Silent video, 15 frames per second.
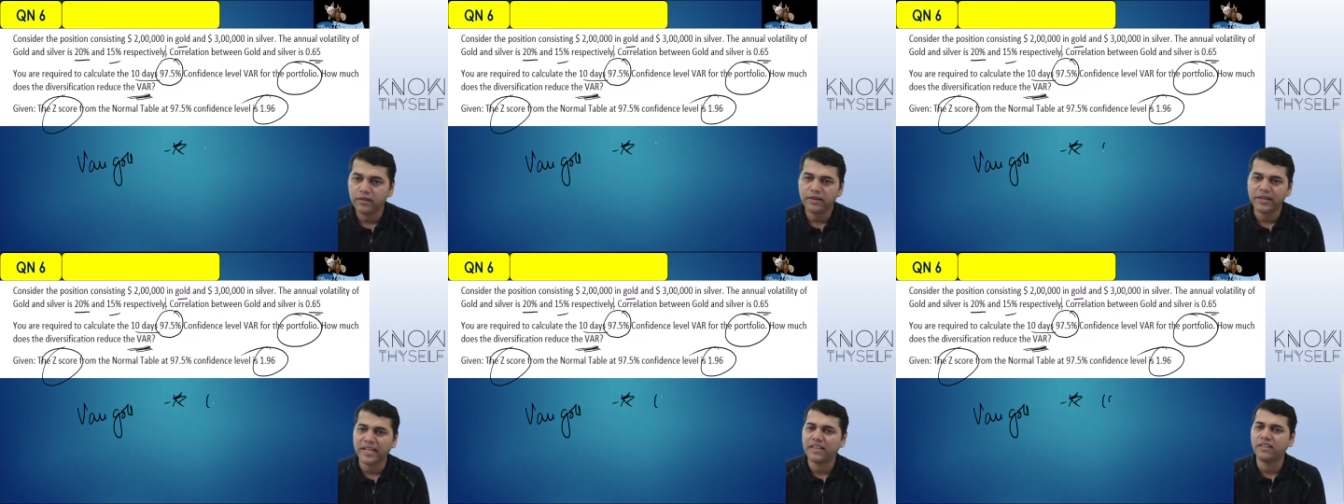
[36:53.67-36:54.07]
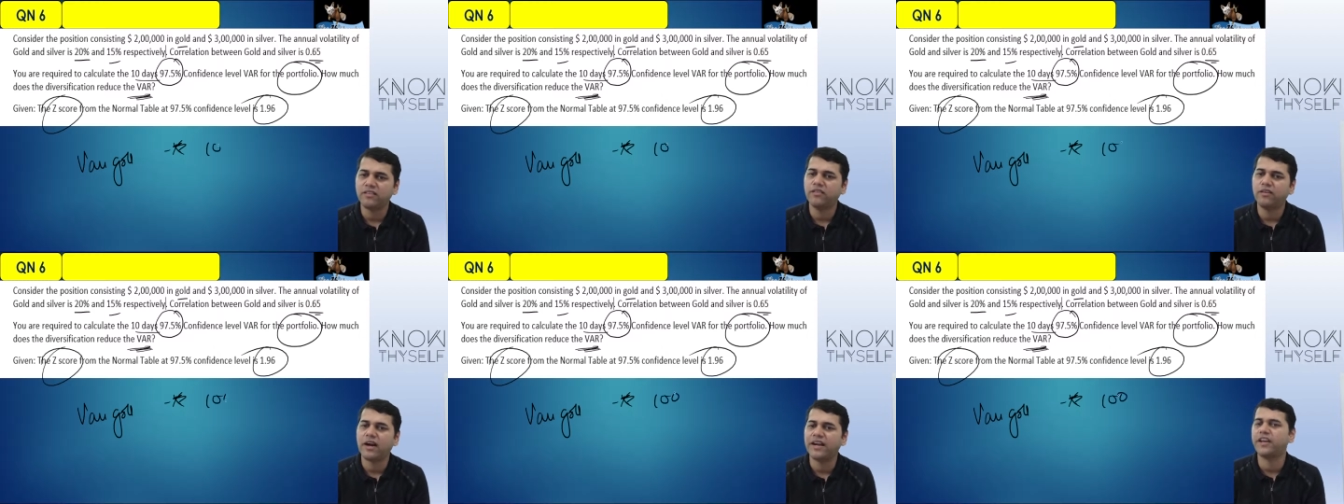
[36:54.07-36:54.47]
10
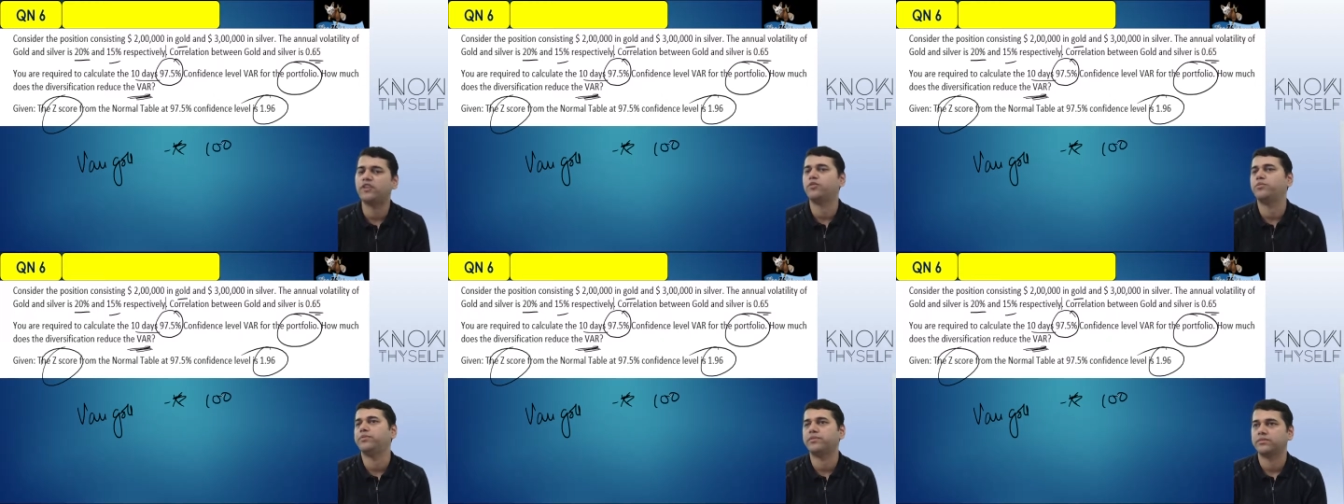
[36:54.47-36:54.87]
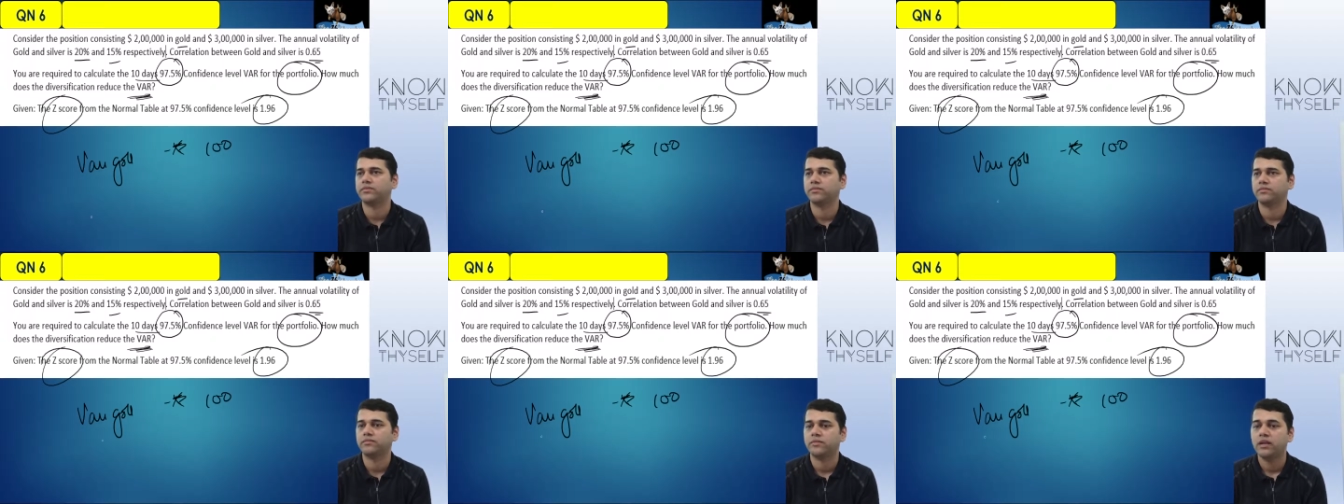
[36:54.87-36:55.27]
100 rupees
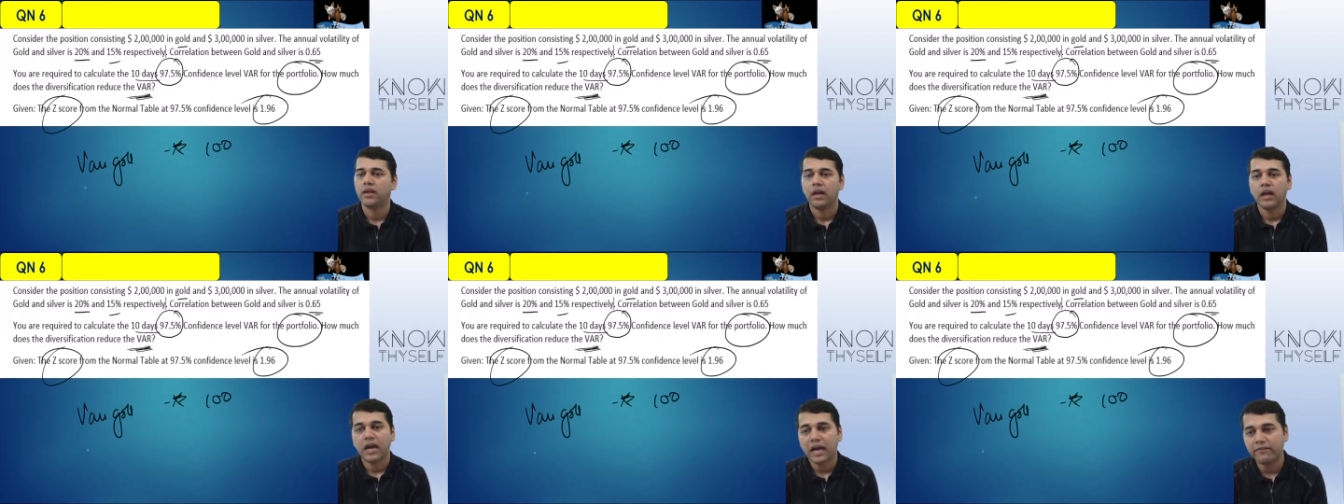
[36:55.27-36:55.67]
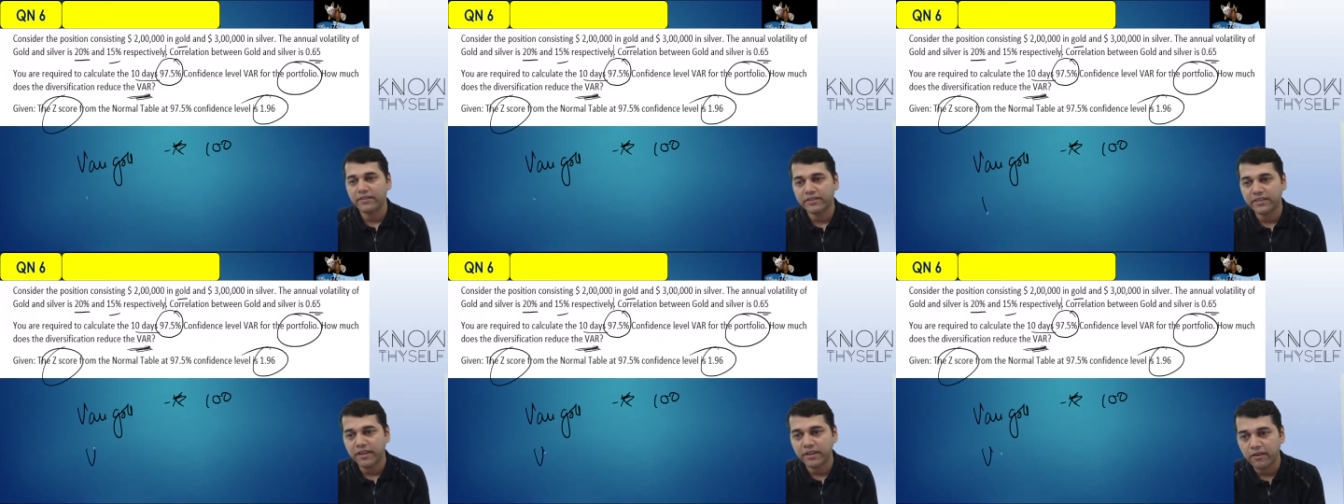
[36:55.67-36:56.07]
i will
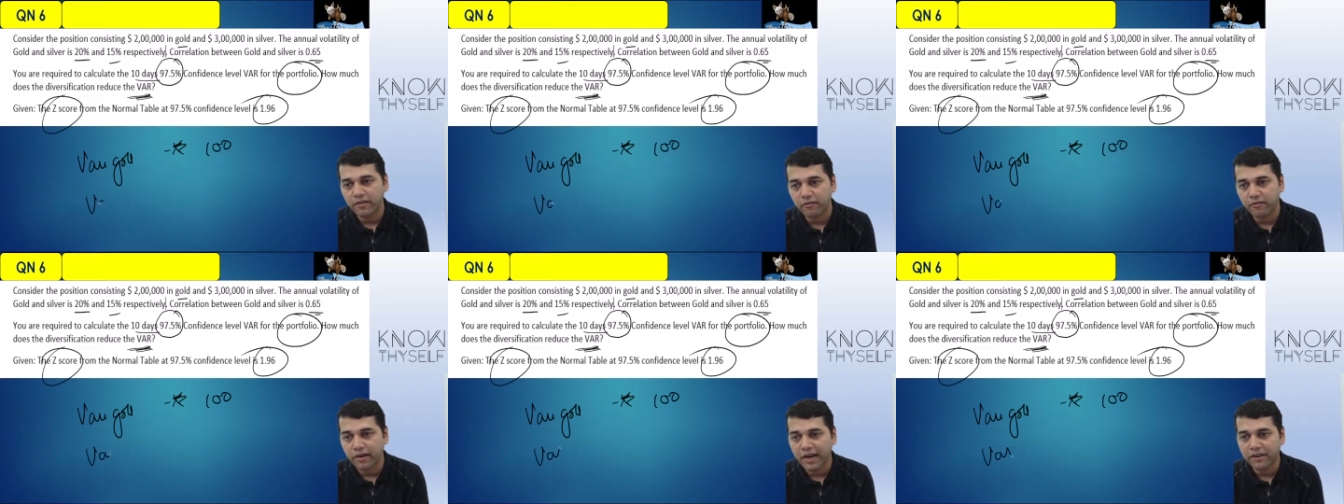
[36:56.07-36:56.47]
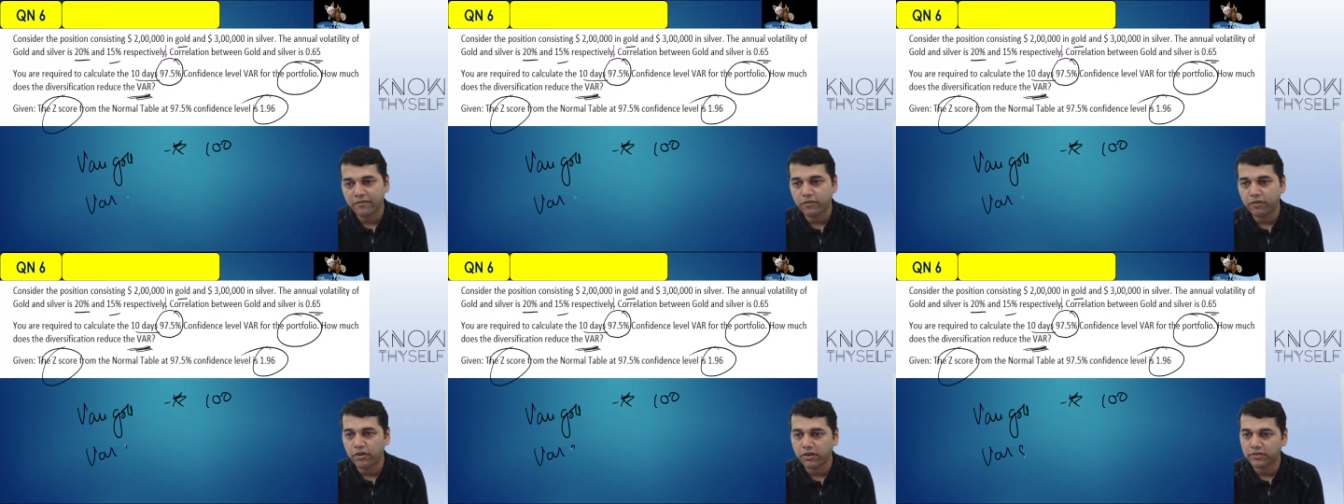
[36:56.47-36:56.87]
say var
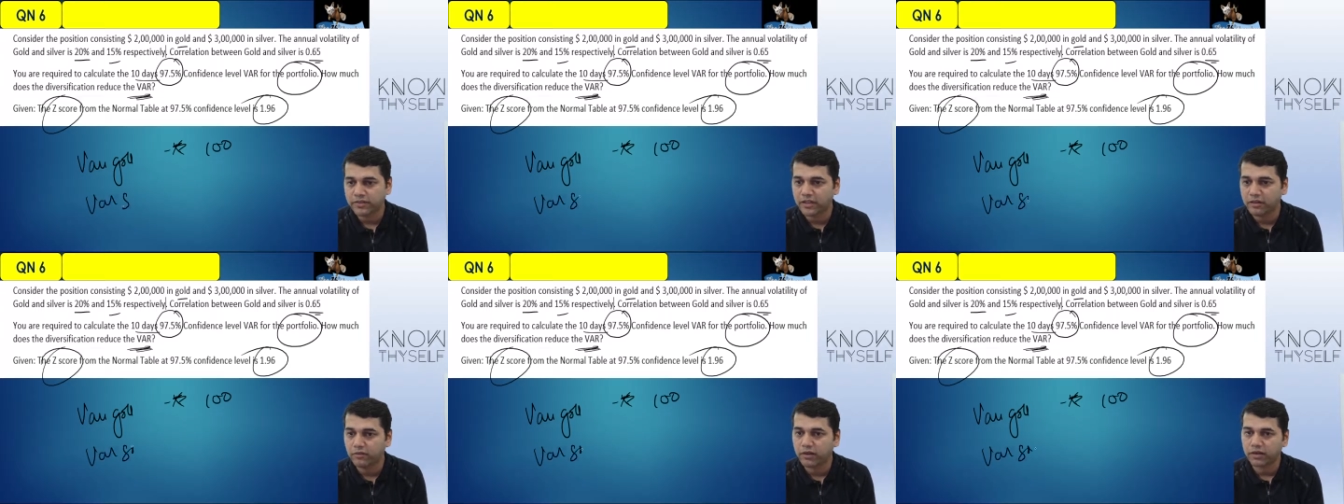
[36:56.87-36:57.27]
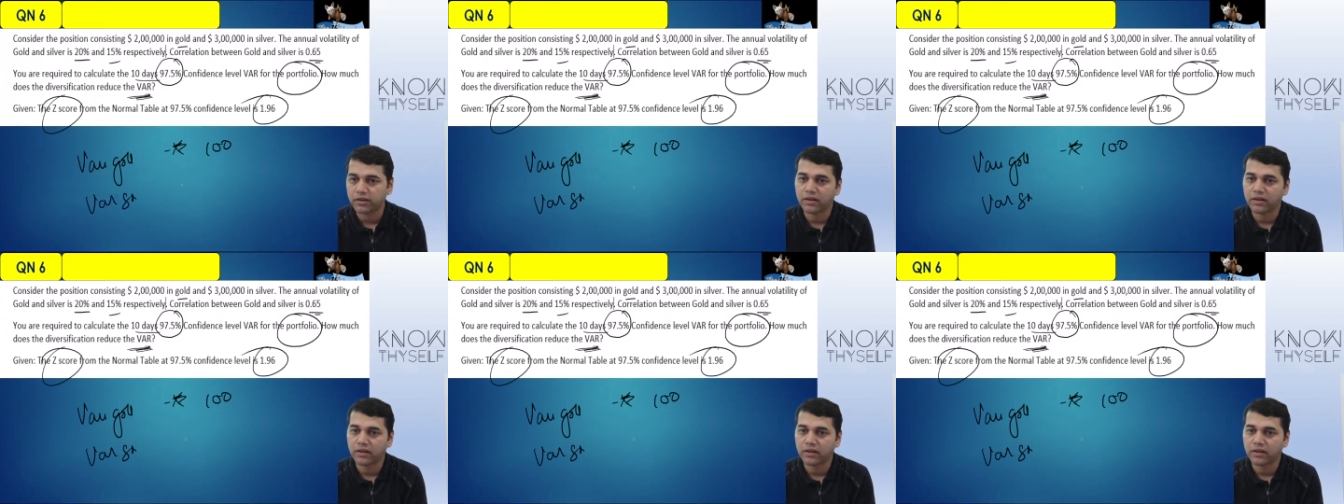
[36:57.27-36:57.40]
for silver